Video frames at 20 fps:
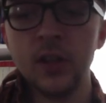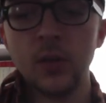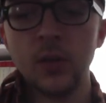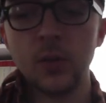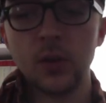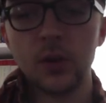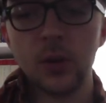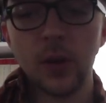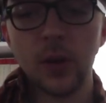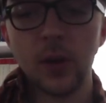
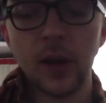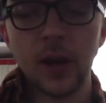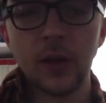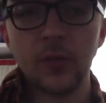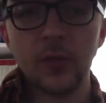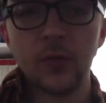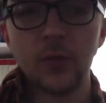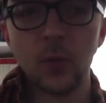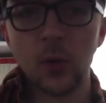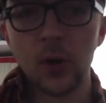where you have
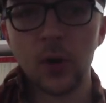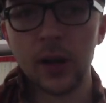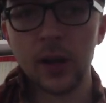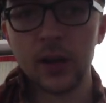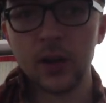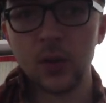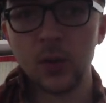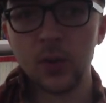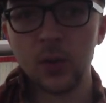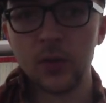4 A
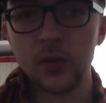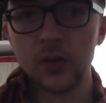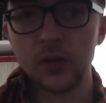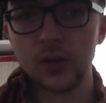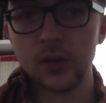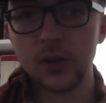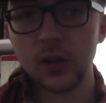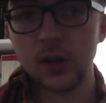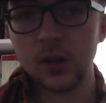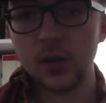chords in a
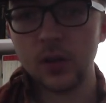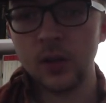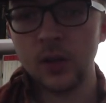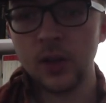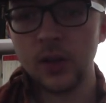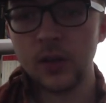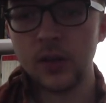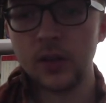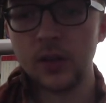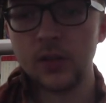row,
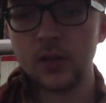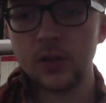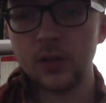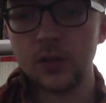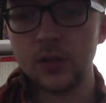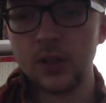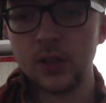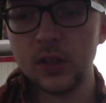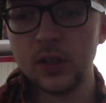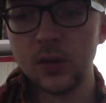then
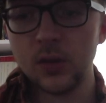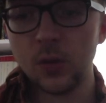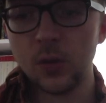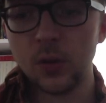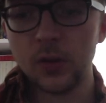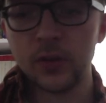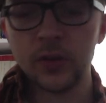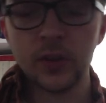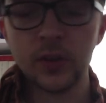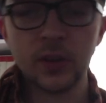2 D
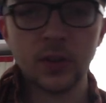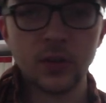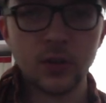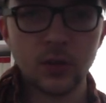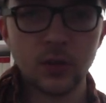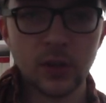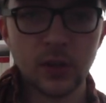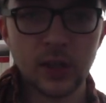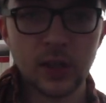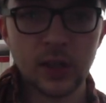chords, then
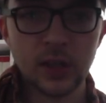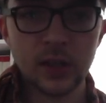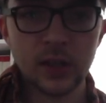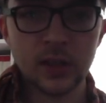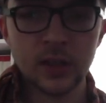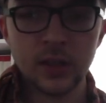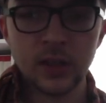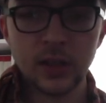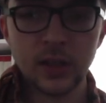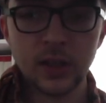2 E,
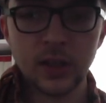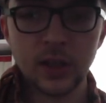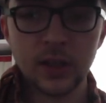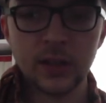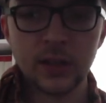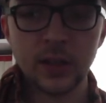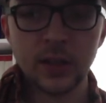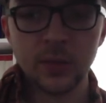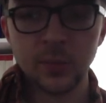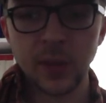
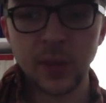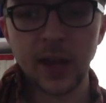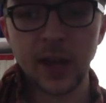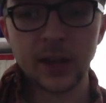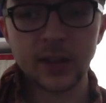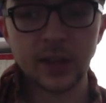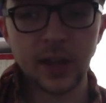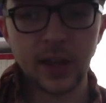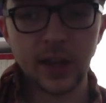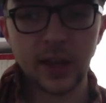and then
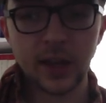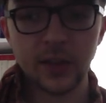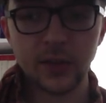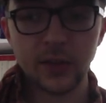back to A.